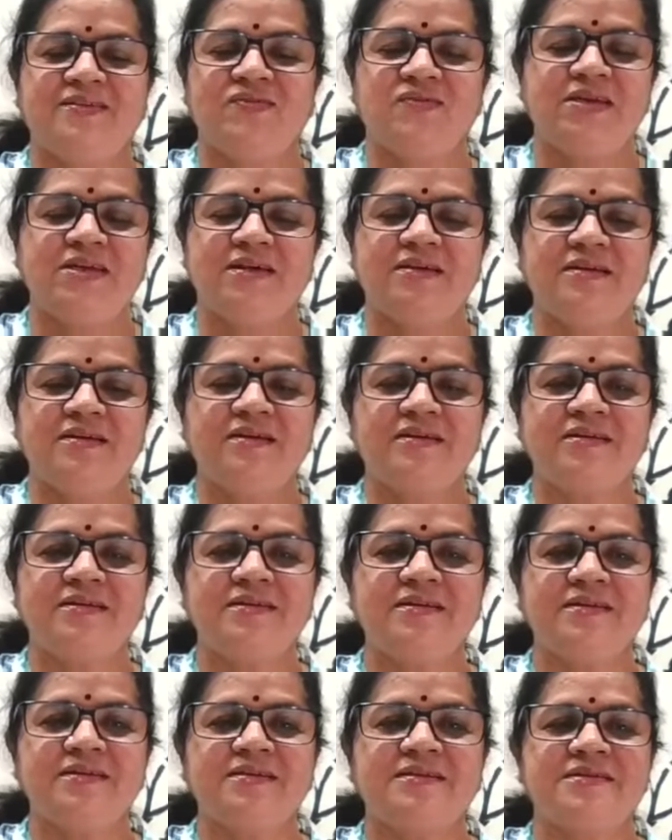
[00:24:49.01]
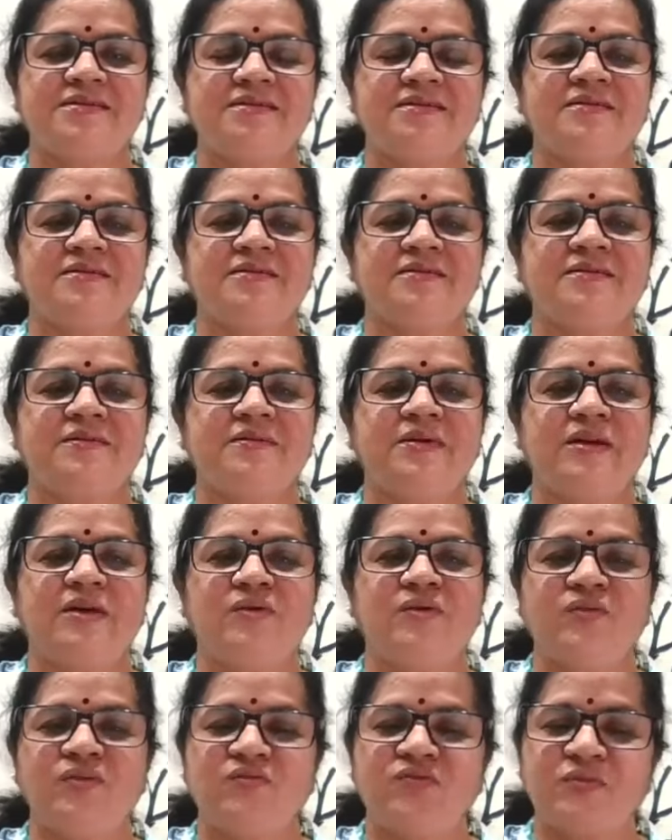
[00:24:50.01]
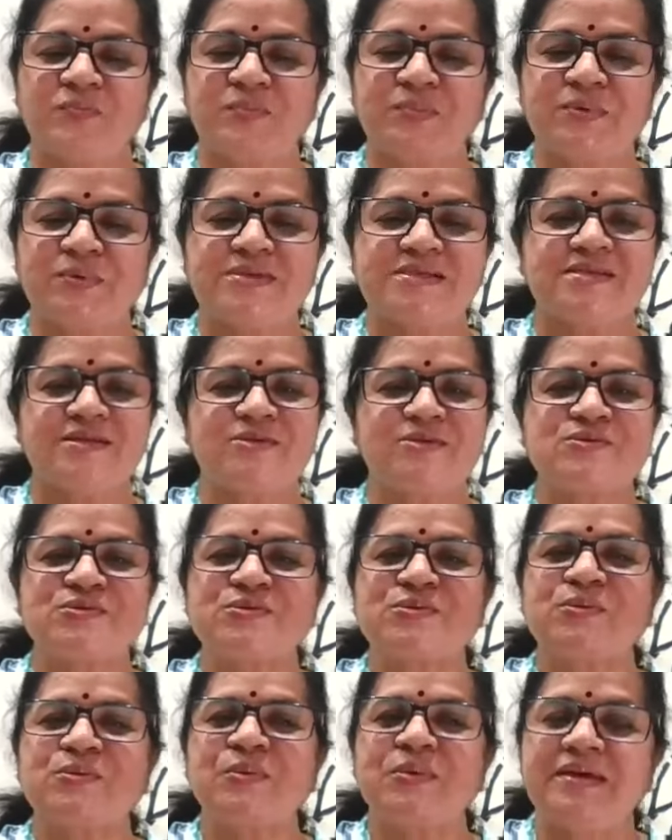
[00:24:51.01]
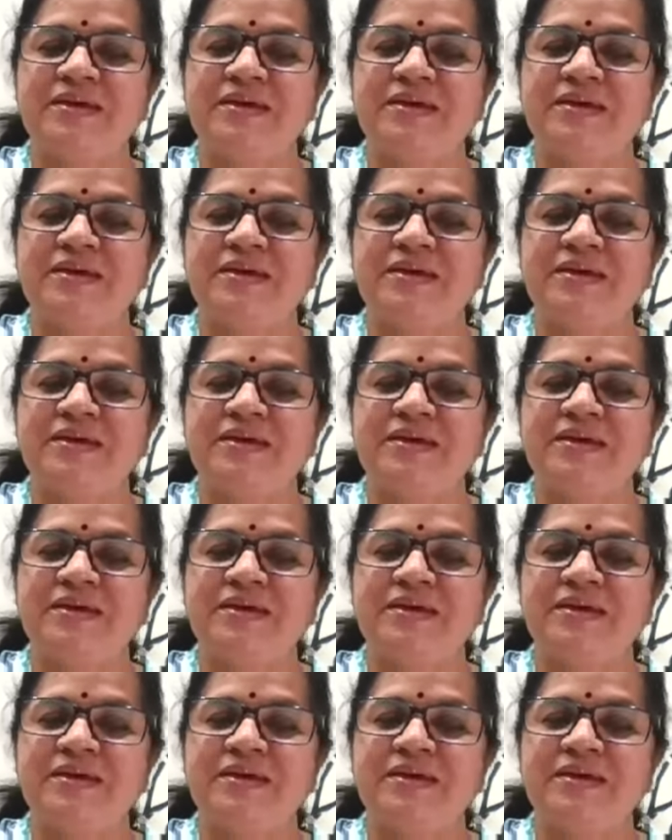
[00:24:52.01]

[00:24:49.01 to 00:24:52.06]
We cannot get love of a person so